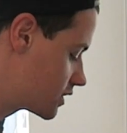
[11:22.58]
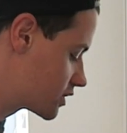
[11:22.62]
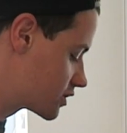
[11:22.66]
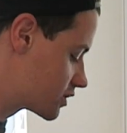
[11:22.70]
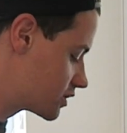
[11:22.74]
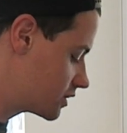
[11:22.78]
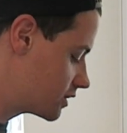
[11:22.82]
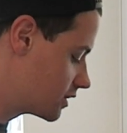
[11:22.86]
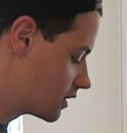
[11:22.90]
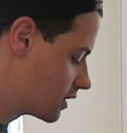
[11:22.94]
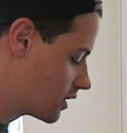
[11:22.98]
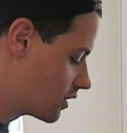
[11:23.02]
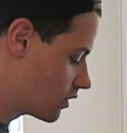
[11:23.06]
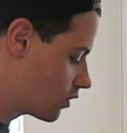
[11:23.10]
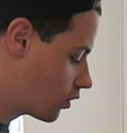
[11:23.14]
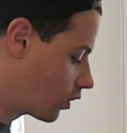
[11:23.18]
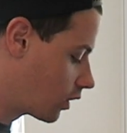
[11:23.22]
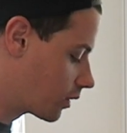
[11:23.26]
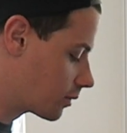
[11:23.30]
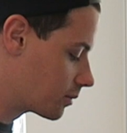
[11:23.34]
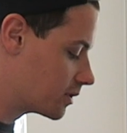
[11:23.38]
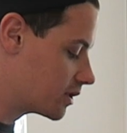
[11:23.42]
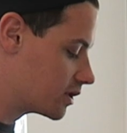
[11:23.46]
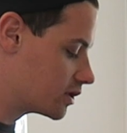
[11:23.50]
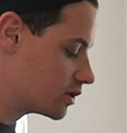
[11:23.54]
literally
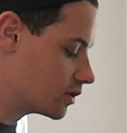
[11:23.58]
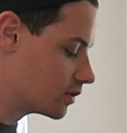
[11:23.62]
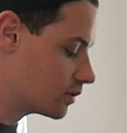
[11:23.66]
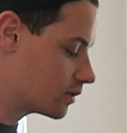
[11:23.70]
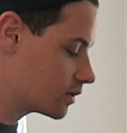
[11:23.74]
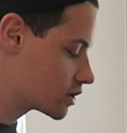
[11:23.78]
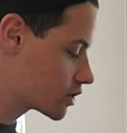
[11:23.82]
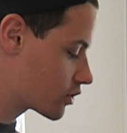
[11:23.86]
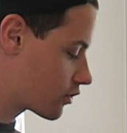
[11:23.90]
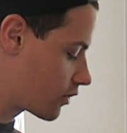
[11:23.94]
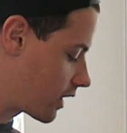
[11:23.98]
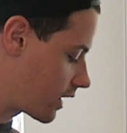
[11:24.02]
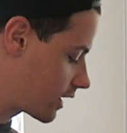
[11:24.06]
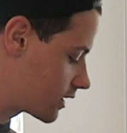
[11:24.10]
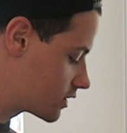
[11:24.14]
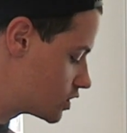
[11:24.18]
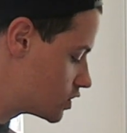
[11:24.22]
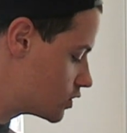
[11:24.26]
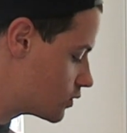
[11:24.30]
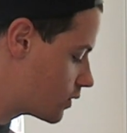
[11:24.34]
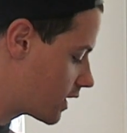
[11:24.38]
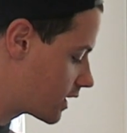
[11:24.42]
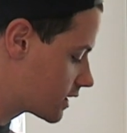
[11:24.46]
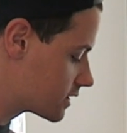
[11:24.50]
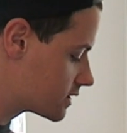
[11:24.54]
all I'm going to do is crack
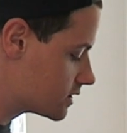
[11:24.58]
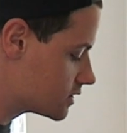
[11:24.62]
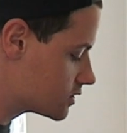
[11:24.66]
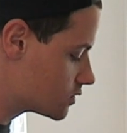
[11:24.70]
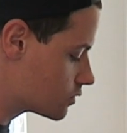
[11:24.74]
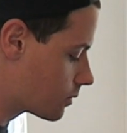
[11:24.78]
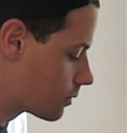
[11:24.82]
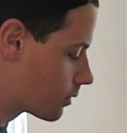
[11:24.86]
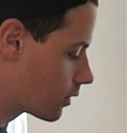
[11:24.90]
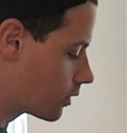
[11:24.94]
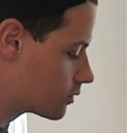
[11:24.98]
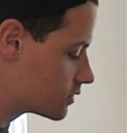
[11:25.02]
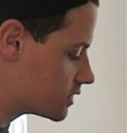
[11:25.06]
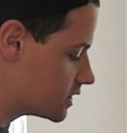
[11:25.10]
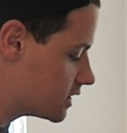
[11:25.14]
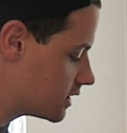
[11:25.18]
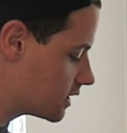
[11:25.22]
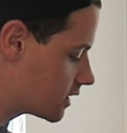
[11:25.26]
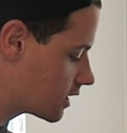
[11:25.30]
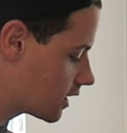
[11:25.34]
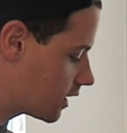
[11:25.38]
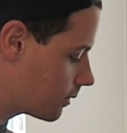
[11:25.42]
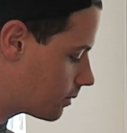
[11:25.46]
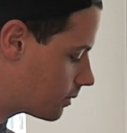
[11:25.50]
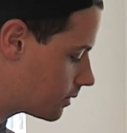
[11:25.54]
2 eggs into a
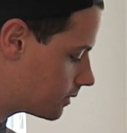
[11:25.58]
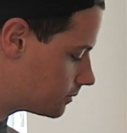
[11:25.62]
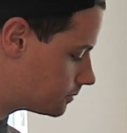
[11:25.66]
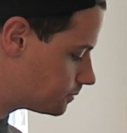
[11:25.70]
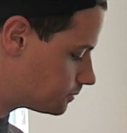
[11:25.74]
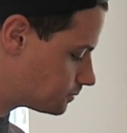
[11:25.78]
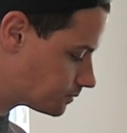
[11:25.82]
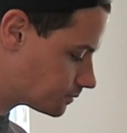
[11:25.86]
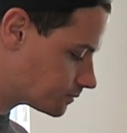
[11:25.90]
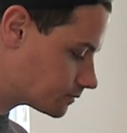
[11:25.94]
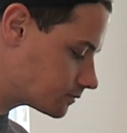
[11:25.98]
protein cup,